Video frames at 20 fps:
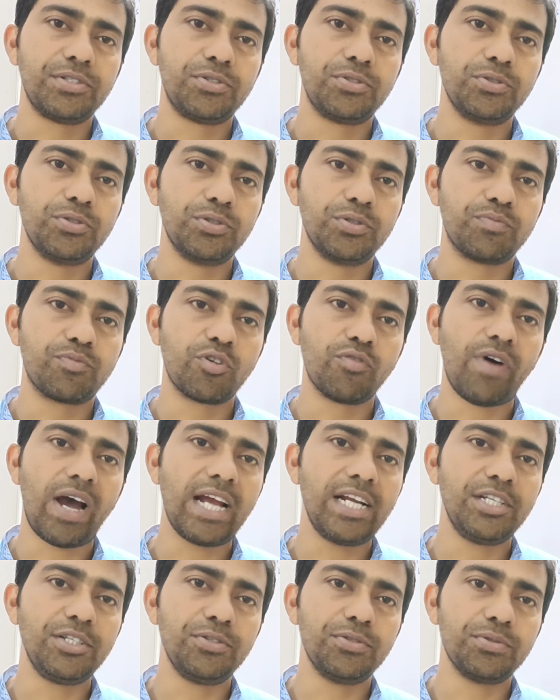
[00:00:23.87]
to
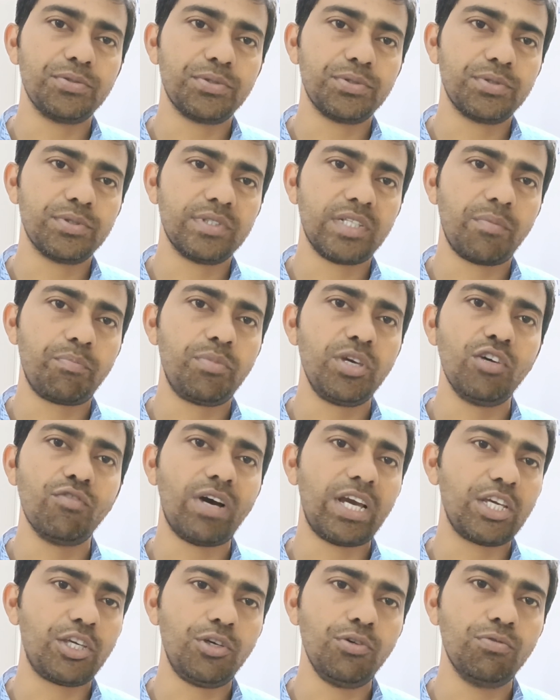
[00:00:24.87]
provide you the
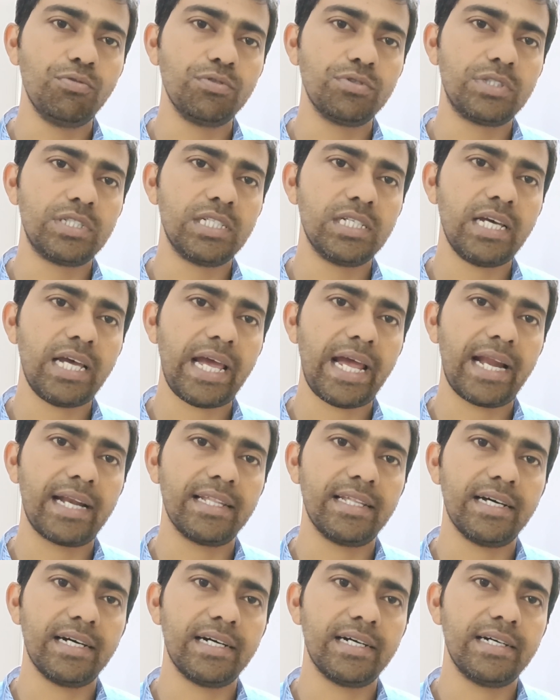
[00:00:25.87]
PYQs
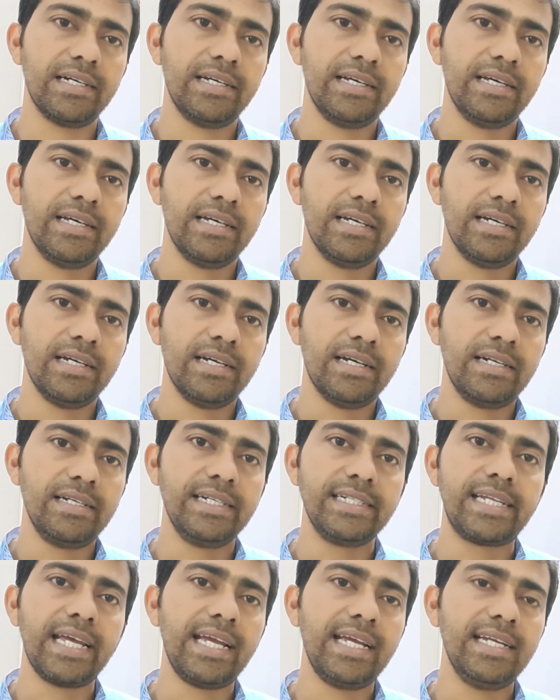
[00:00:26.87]
and the
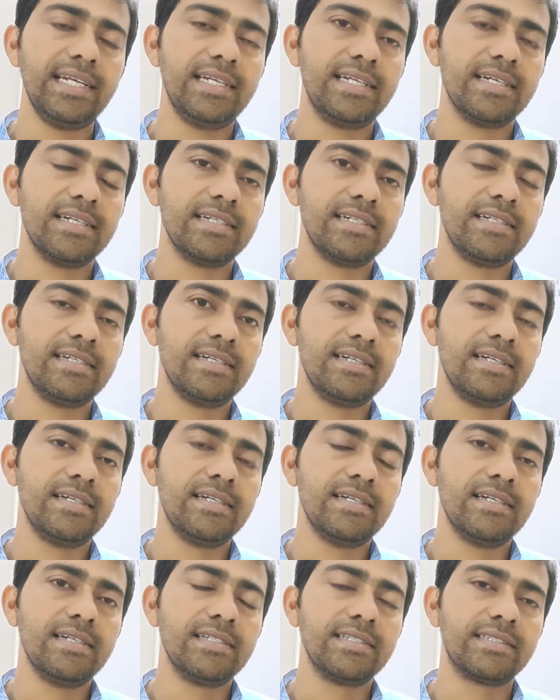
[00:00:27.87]
detailed
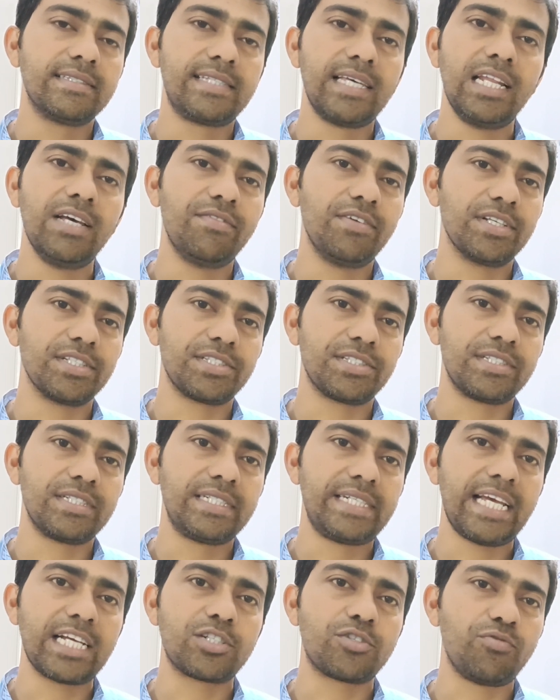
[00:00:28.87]
syllabus
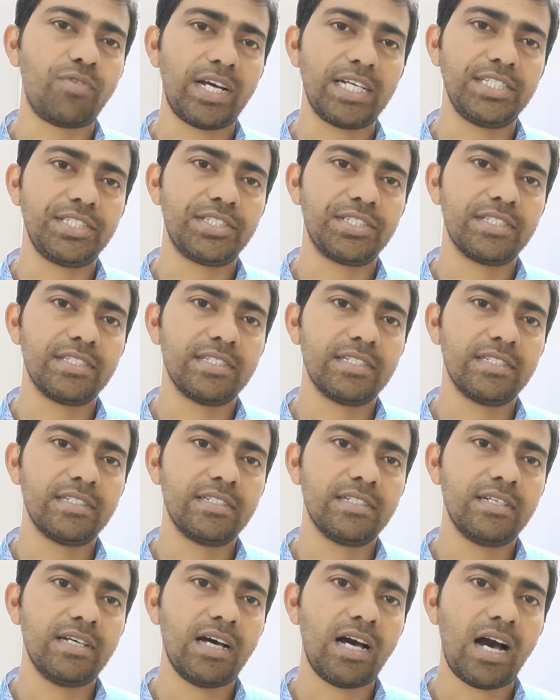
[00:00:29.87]
text-wise,
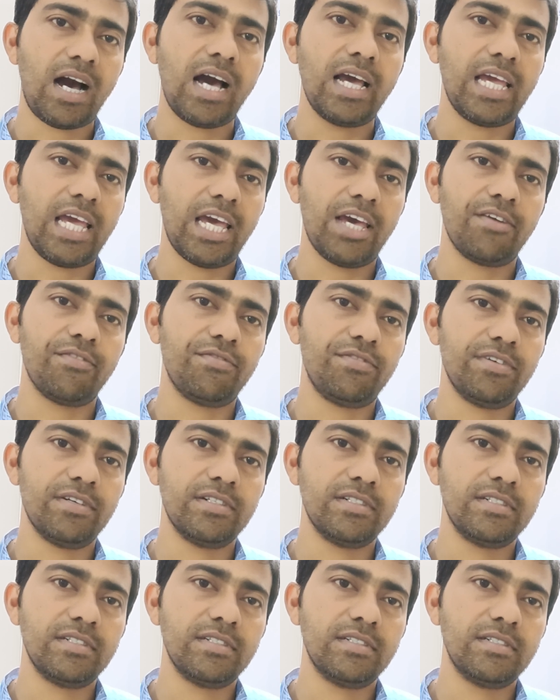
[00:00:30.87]
I have
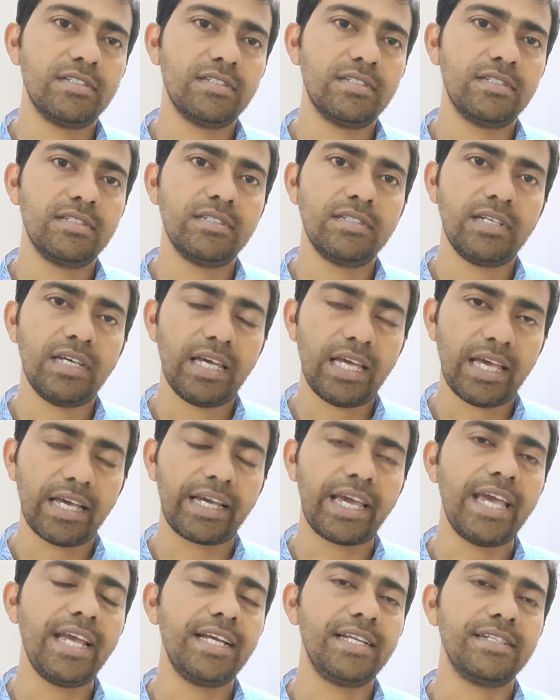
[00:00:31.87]

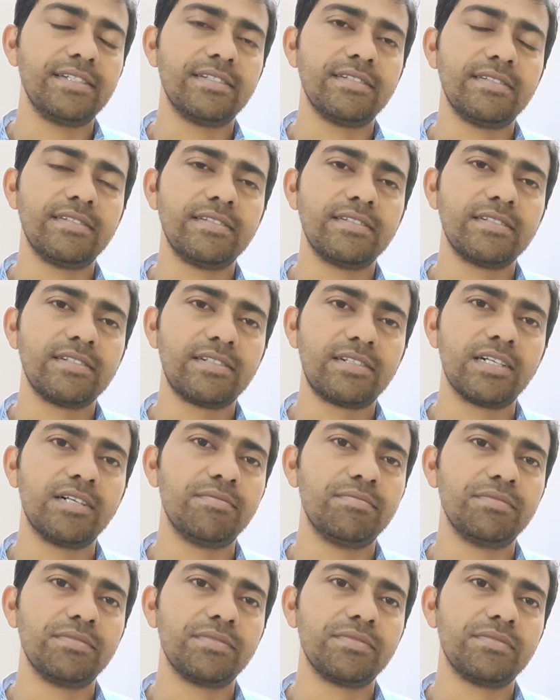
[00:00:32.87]
again
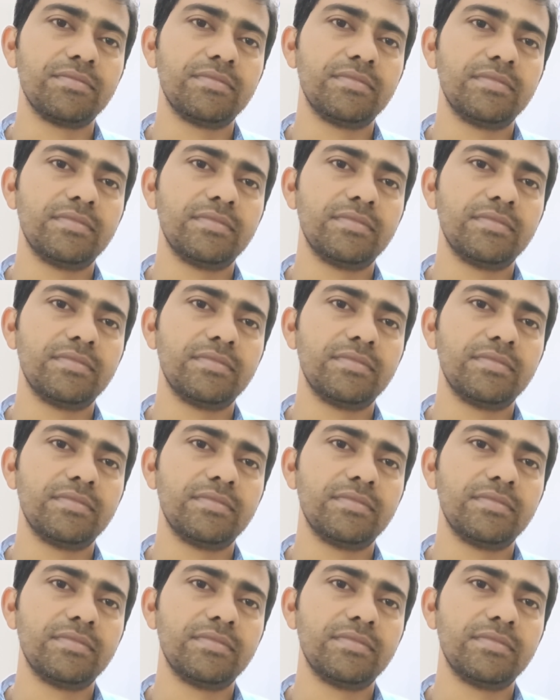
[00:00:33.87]
come